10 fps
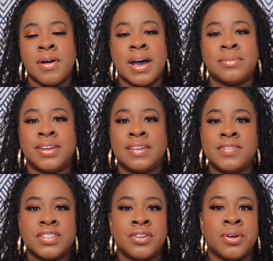I would
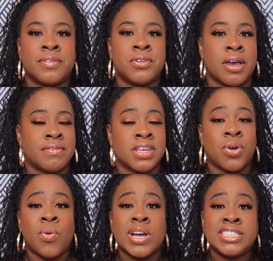love to know if you have any
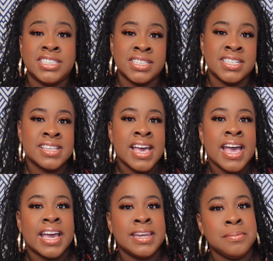questions,
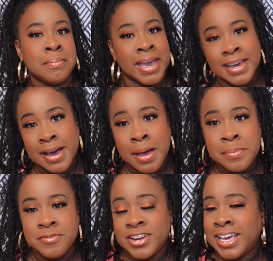any
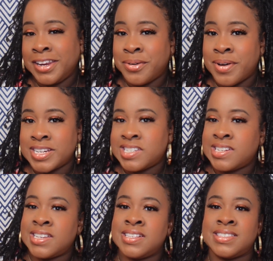makeup related
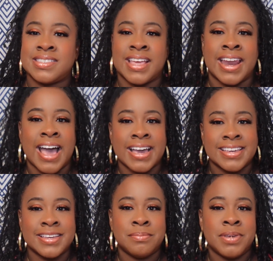questions that I
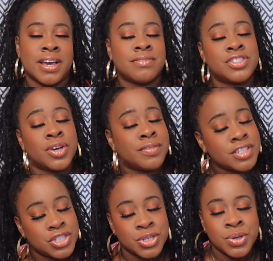can be of
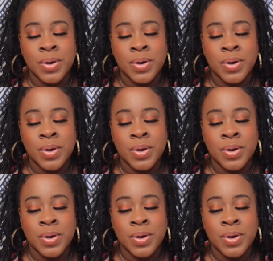service to.